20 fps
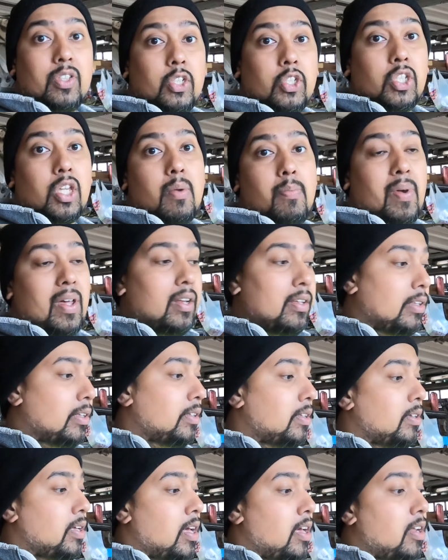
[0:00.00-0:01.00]
cheap and it,
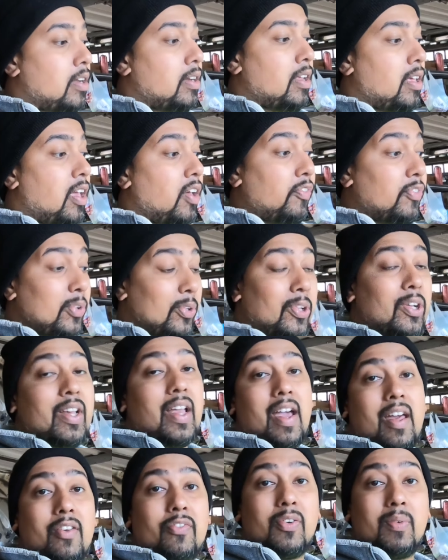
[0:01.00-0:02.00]
and if you look
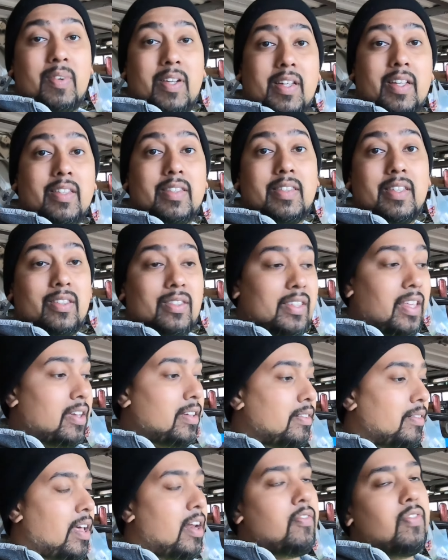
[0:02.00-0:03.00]
at it from a distance like
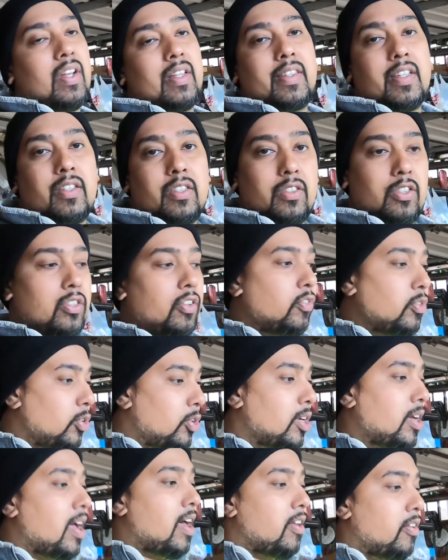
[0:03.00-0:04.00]
not even a distance if you
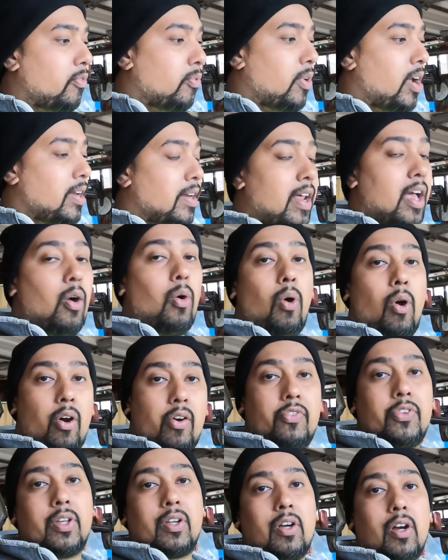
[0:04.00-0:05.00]
look at it right now
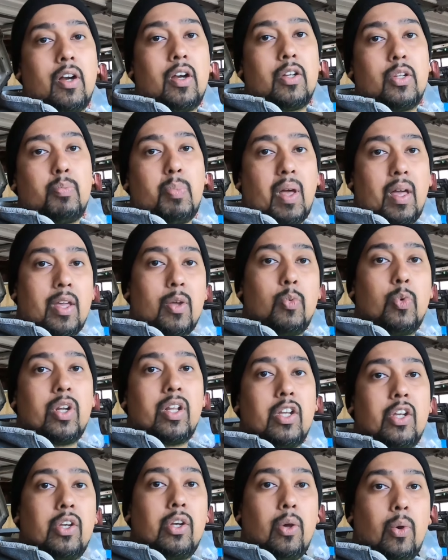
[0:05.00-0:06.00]
off the car you probably
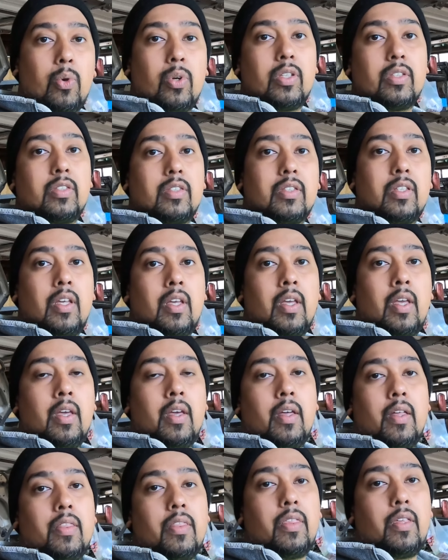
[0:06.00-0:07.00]
wouldn't notice
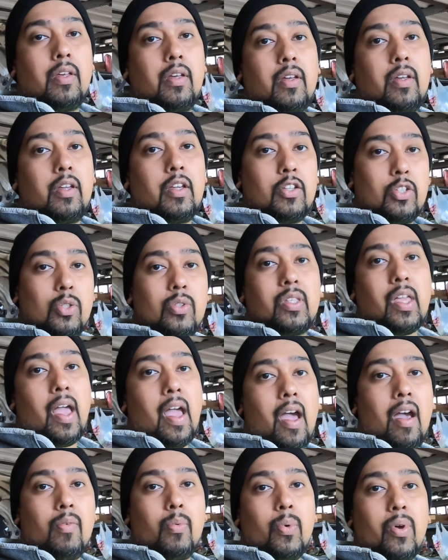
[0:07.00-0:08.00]
the issues I
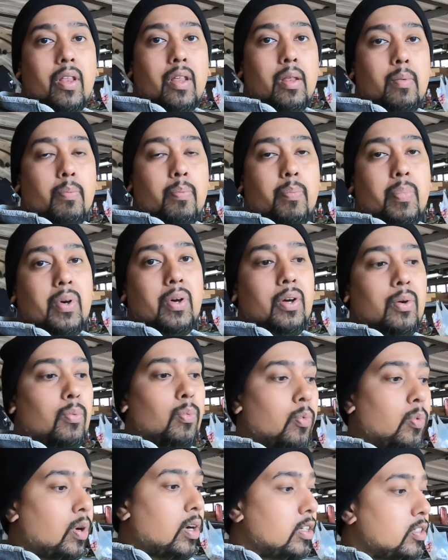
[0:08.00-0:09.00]
have with it but
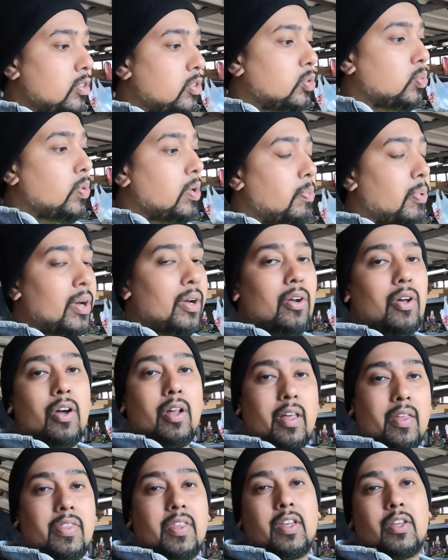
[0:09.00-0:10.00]
once we put it on
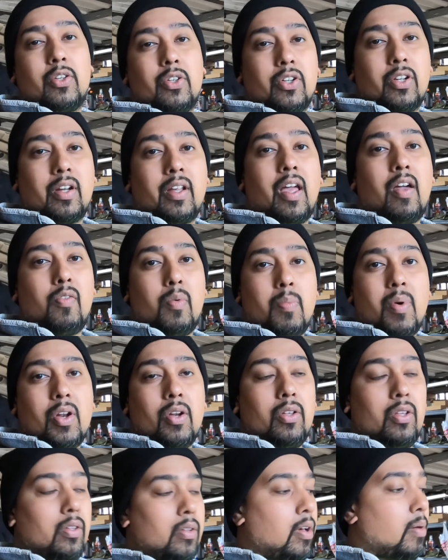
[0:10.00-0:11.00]
I think you're gonna have a better
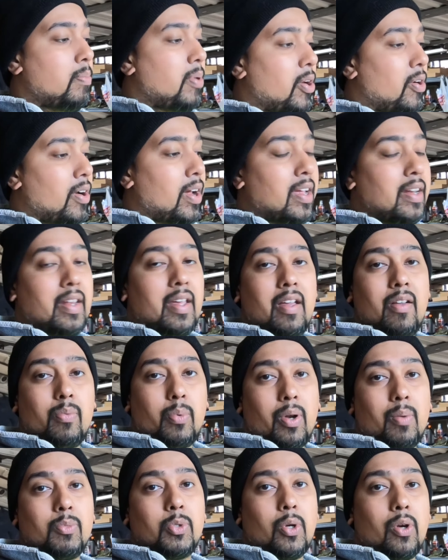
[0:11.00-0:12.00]
a better idea of
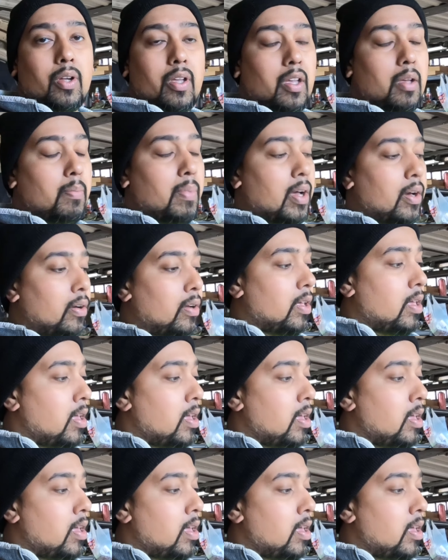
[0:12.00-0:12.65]
what I'm talking about